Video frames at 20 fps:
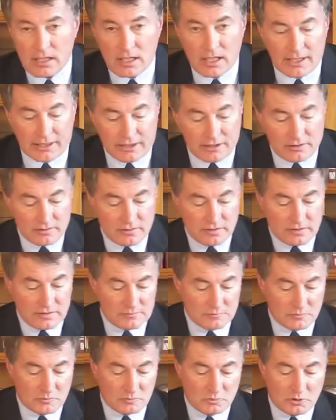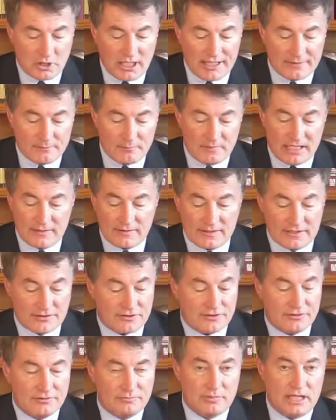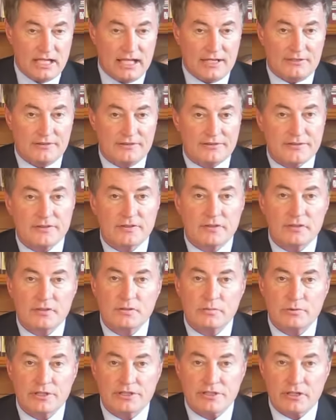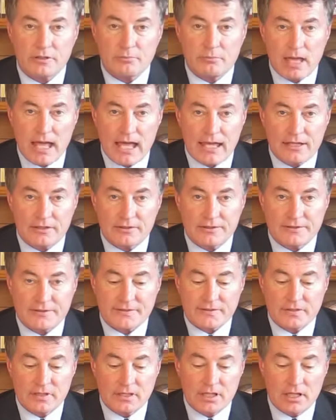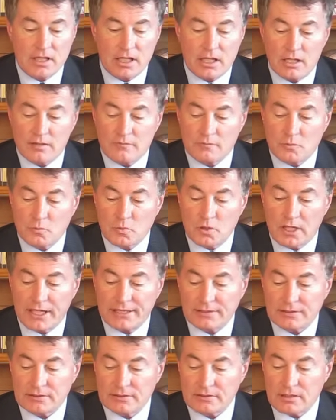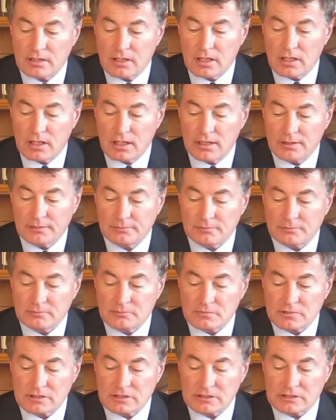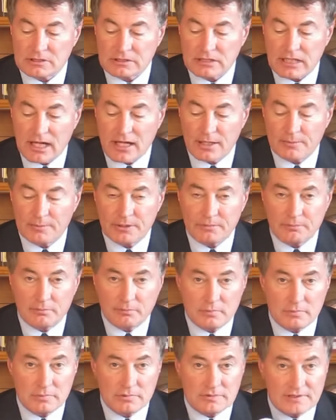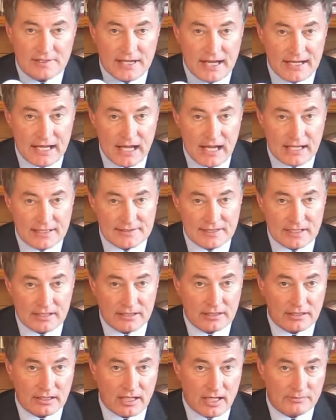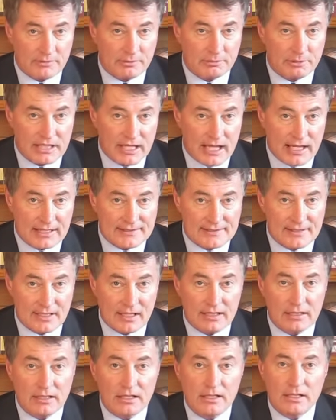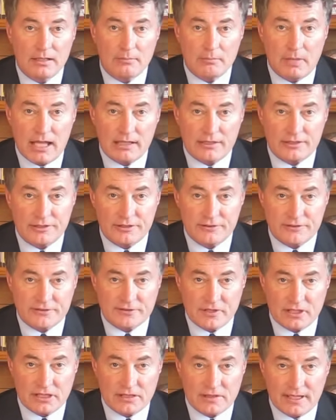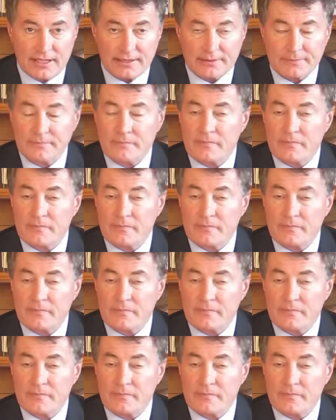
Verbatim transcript: I brought, made these two models, which are models of what um, carbon dioxide and carbon monoxide molecules look like.